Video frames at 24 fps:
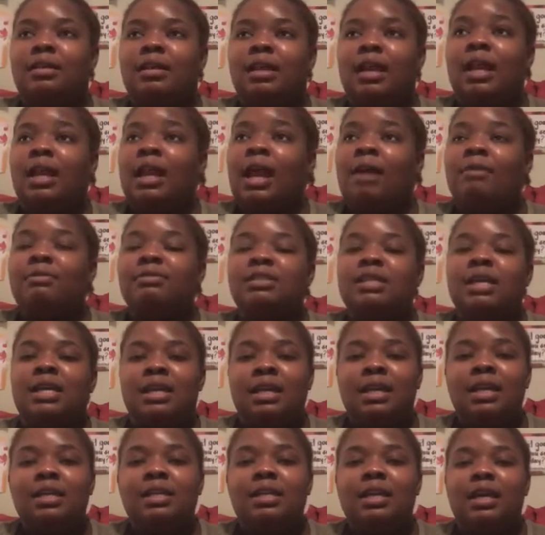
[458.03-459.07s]
And I was
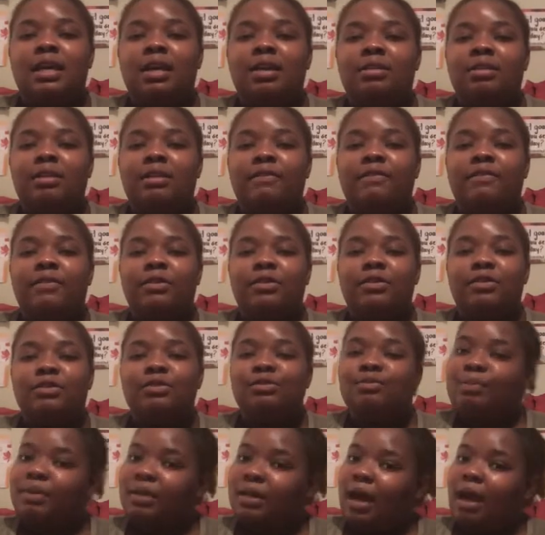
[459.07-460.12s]
eating the healthy foods,
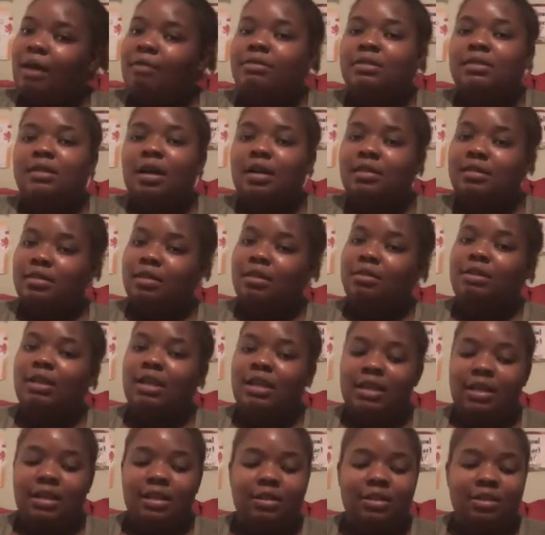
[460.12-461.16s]
but I was also
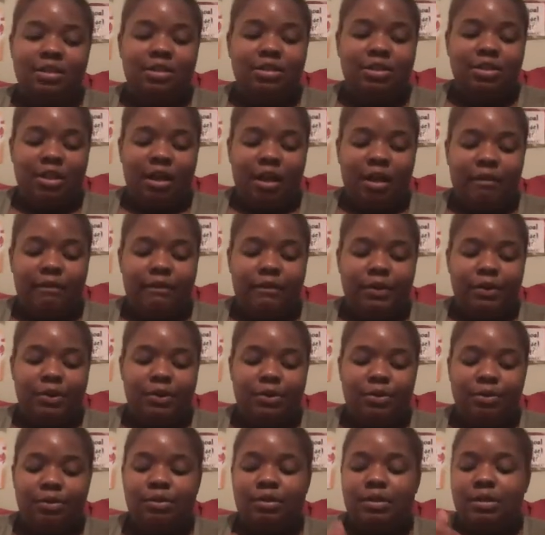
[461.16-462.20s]
eating the junk food.